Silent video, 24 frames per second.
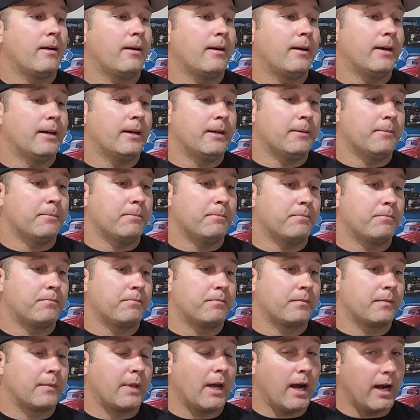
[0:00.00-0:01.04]

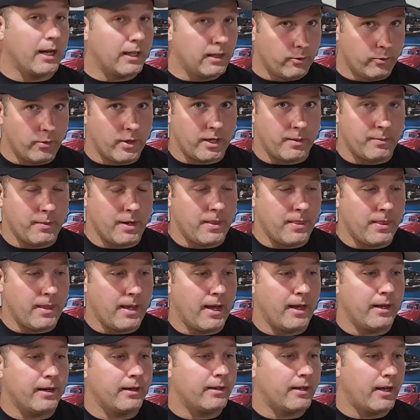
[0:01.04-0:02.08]
Highly recommend
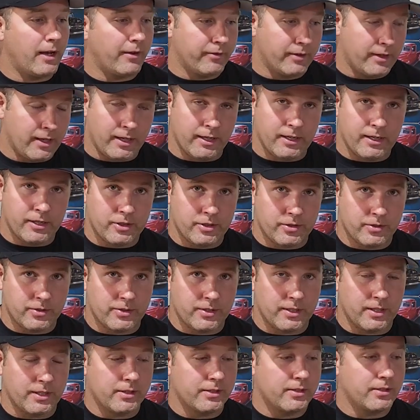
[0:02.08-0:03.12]
that. Haven't had an issue
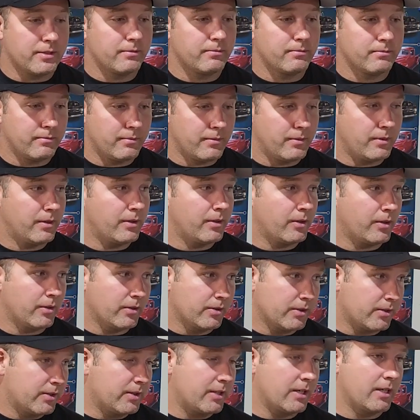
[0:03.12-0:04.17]
since.
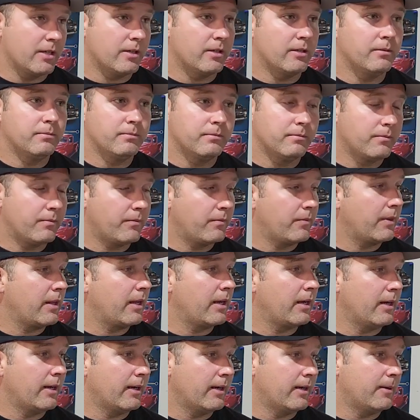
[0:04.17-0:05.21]
Good steel.
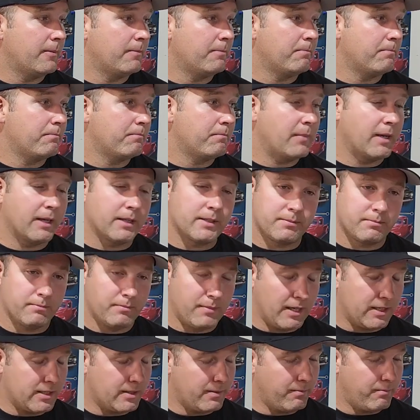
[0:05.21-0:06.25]

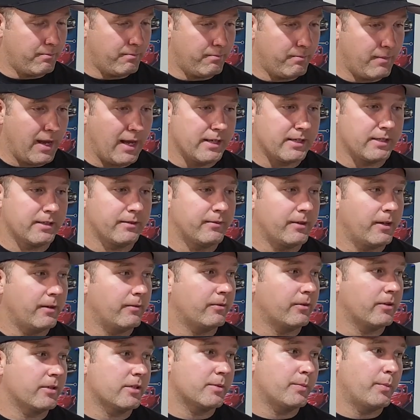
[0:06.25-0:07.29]
Makes a massive
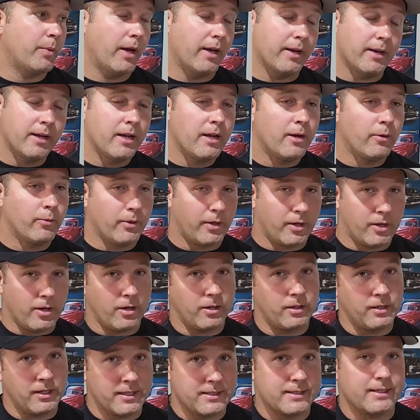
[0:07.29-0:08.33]
difference. But
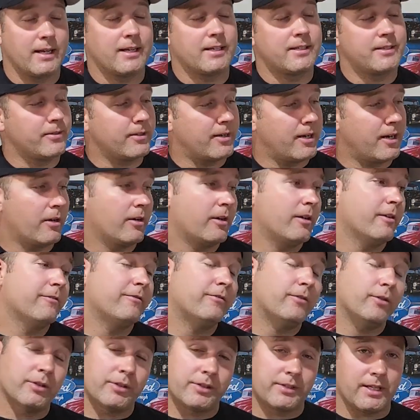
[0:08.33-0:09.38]
regardless, I still carry a
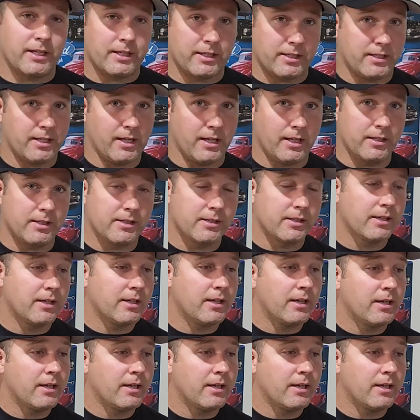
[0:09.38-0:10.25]
full set of studs,